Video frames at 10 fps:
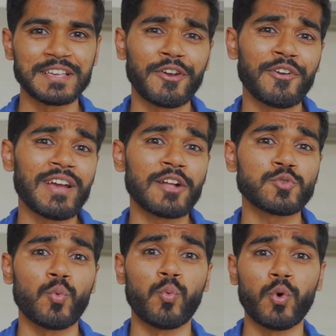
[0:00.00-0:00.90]
figuring
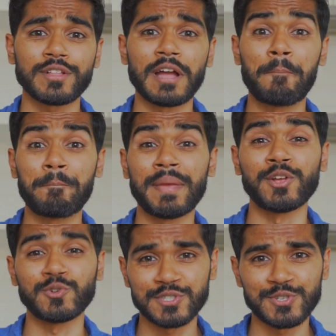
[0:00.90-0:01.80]
out what
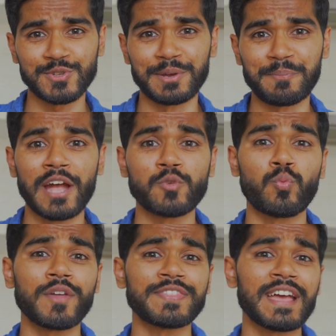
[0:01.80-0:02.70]
appeals to them and
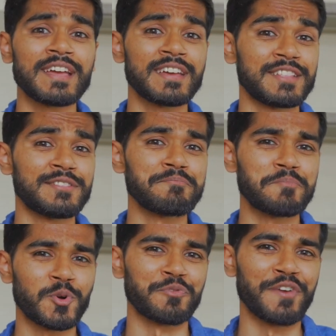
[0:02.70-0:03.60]
what their hidden
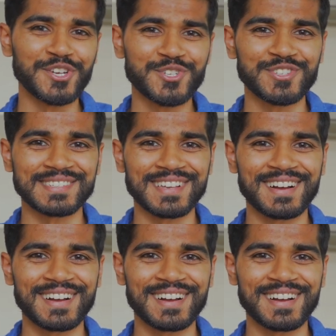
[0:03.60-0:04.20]
motivations